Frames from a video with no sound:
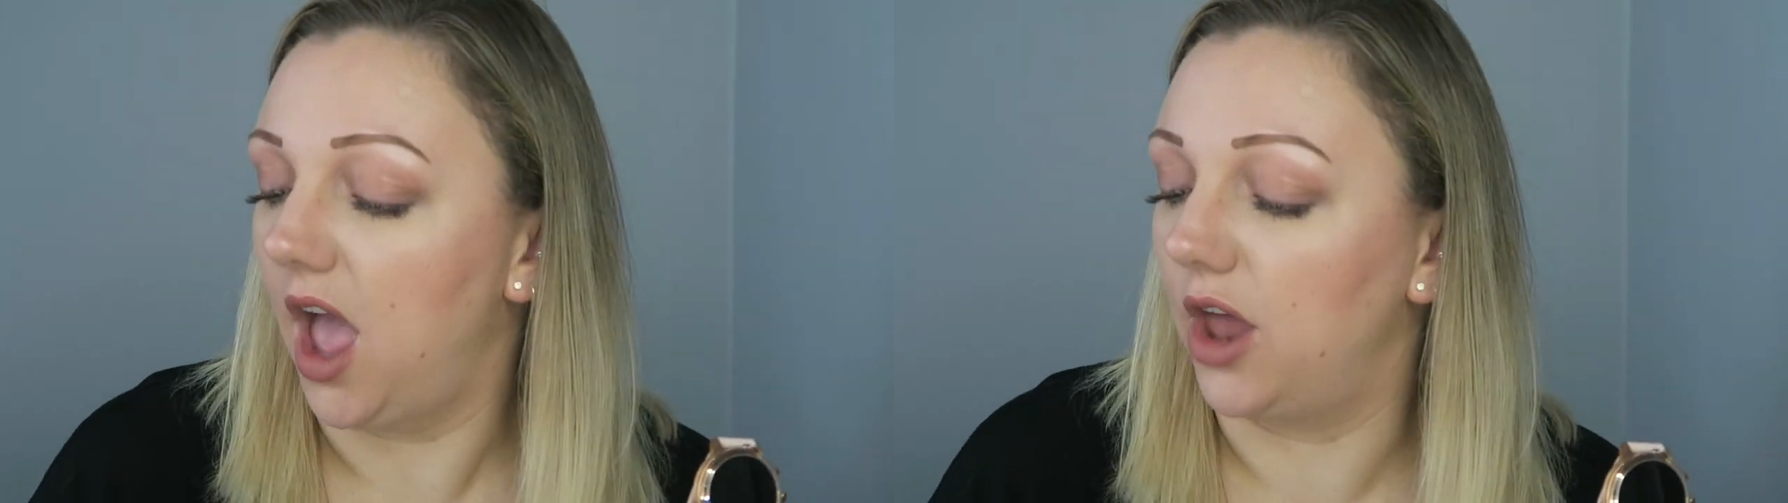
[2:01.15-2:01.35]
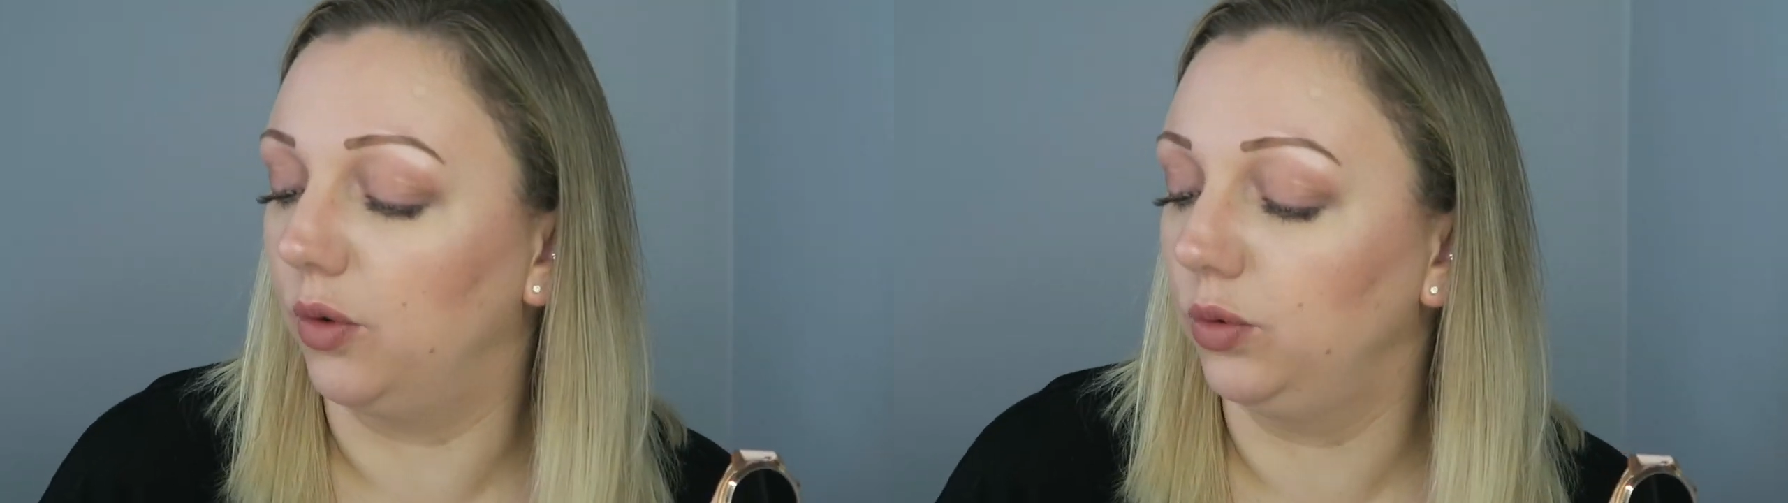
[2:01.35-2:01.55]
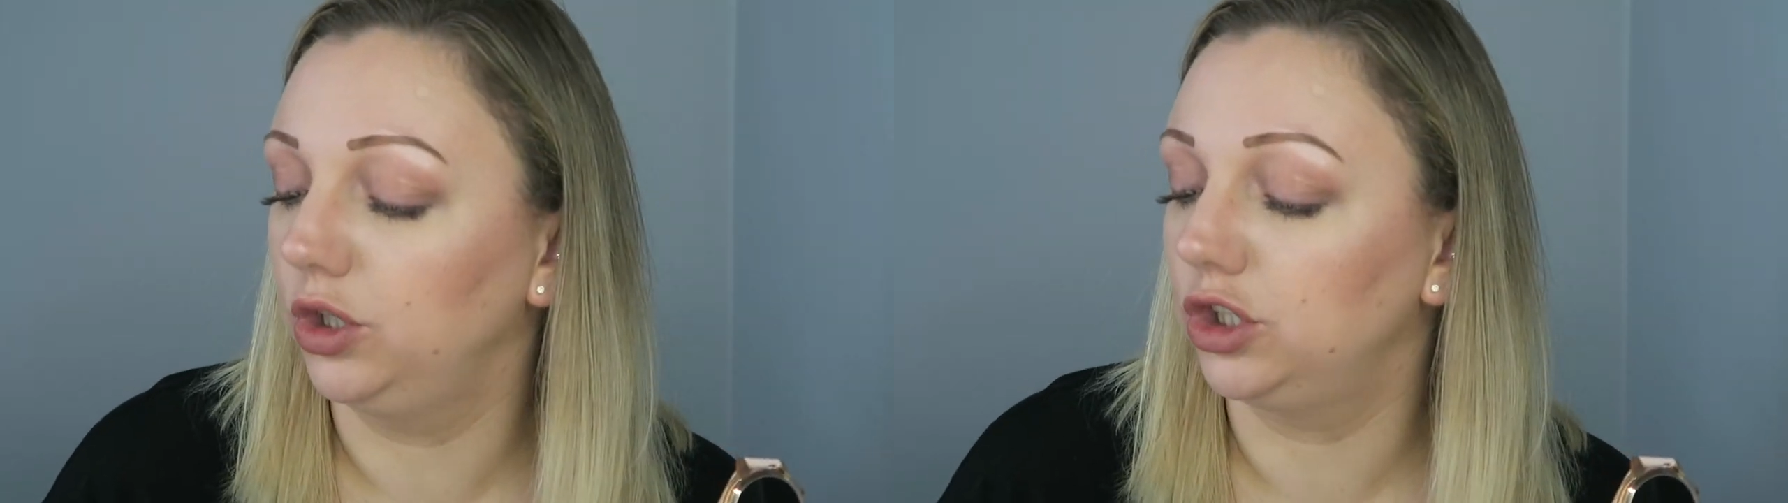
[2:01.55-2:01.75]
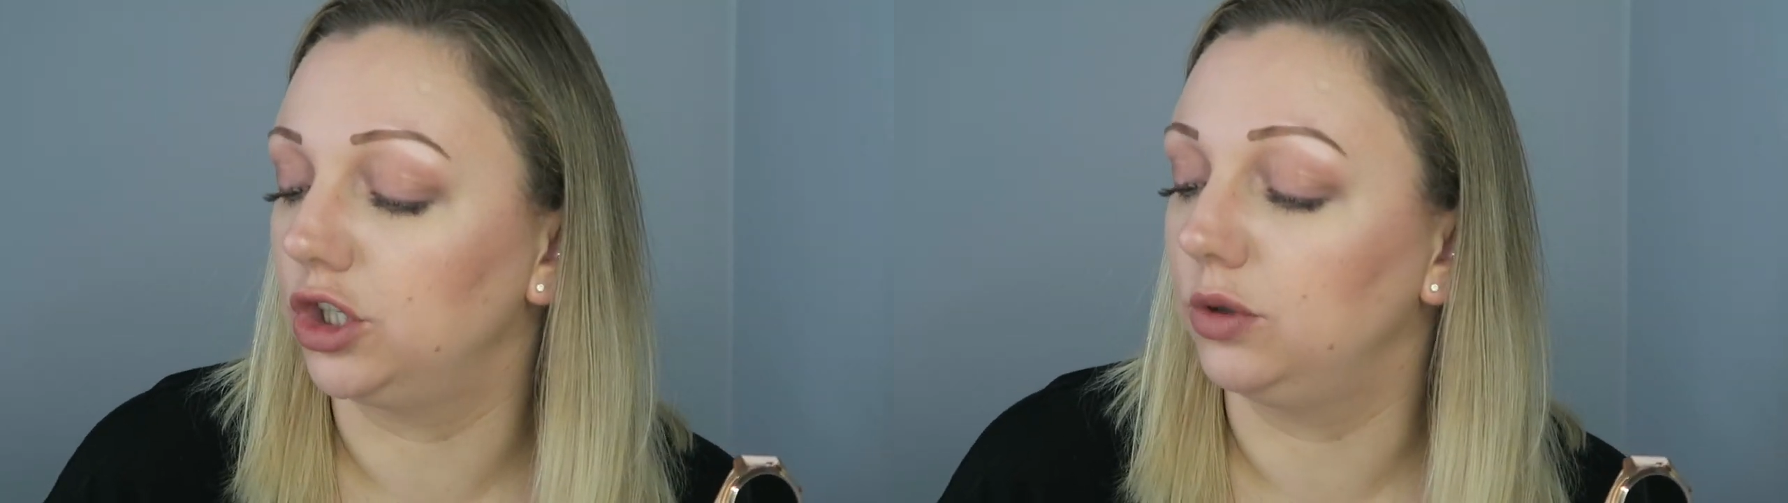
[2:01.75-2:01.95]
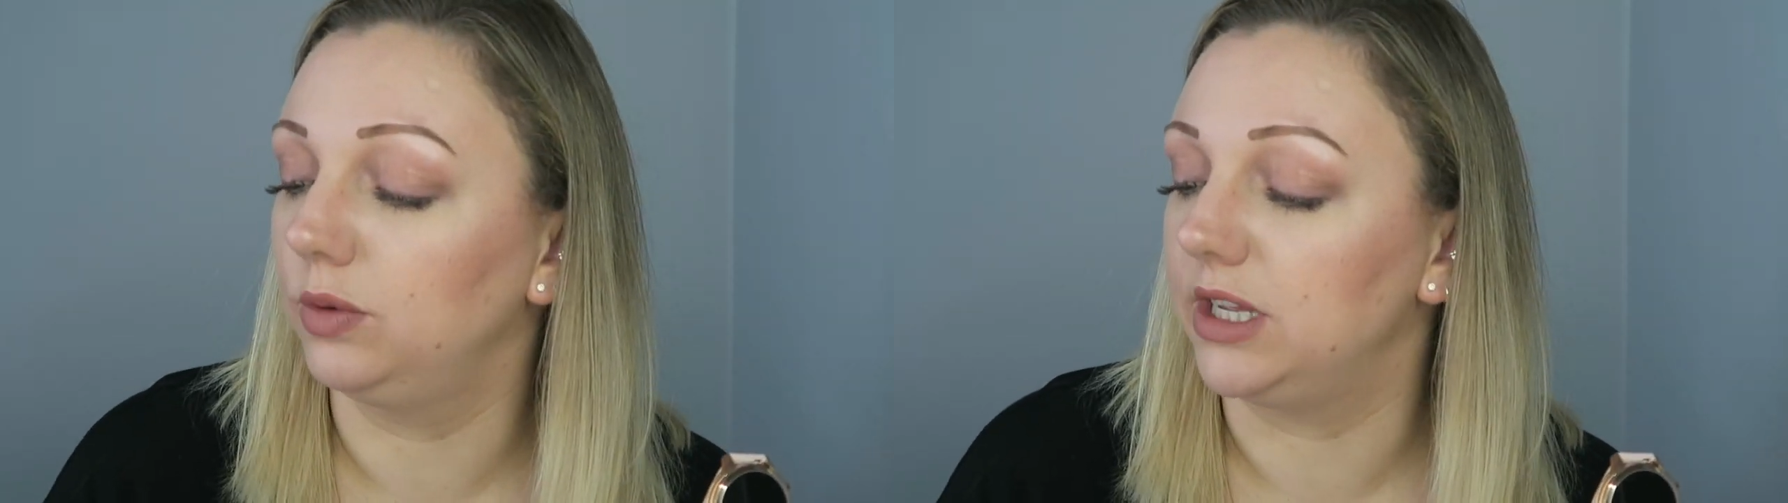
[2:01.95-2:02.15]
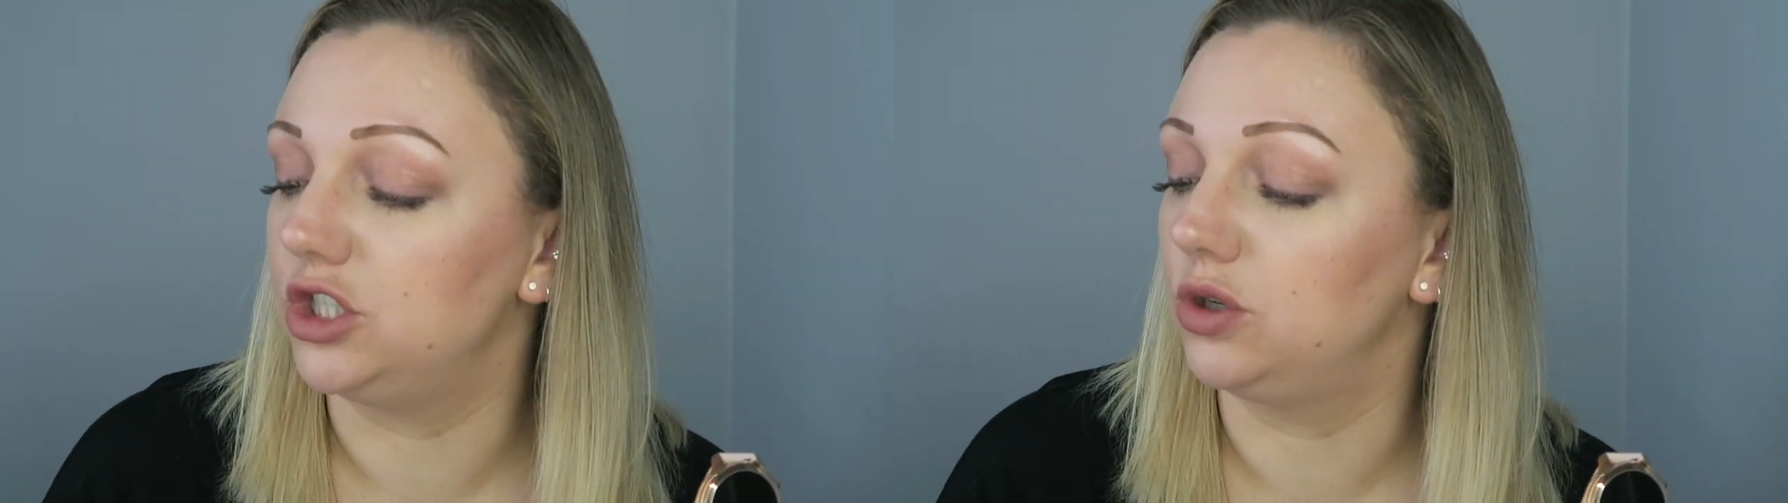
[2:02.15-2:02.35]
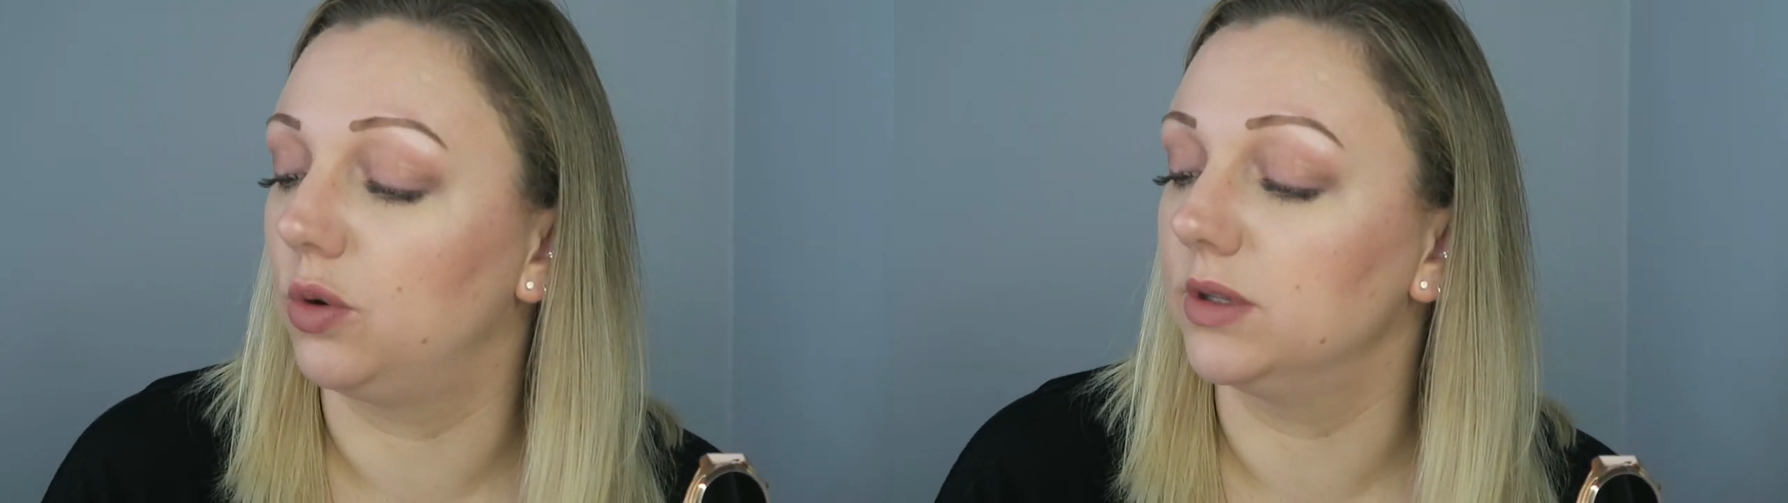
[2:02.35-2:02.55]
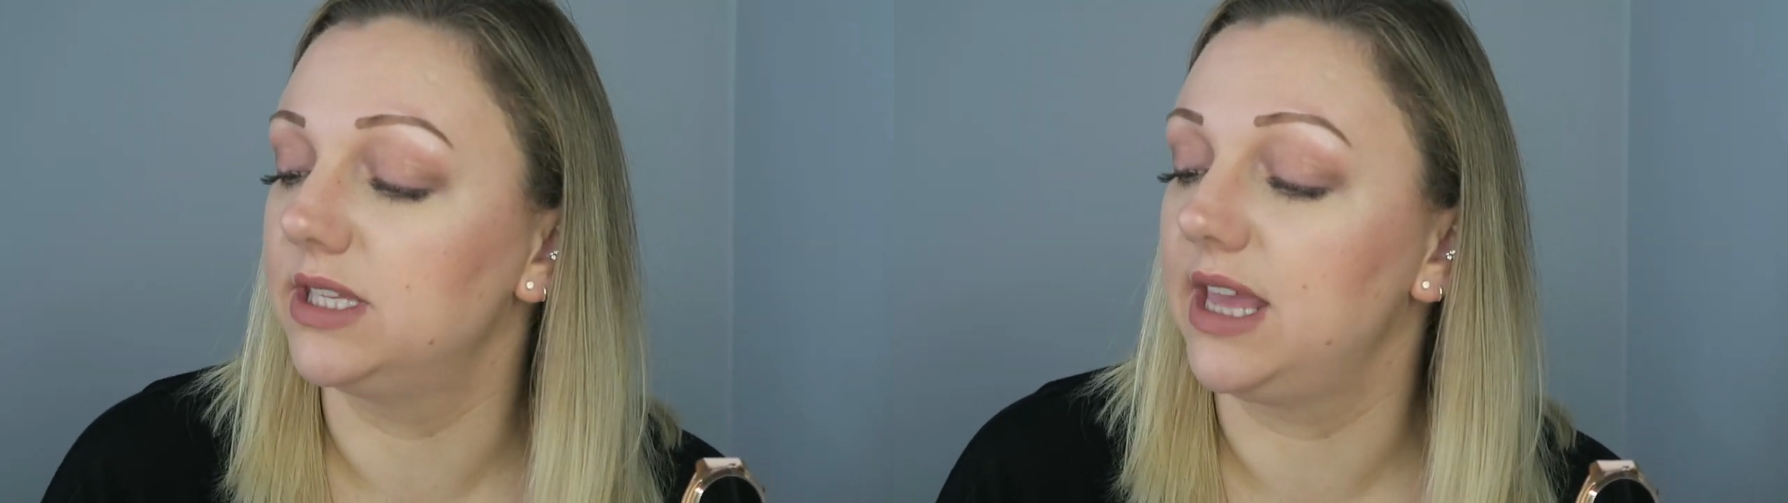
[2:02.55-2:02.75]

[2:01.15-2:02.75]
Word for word: And all you do is you go onto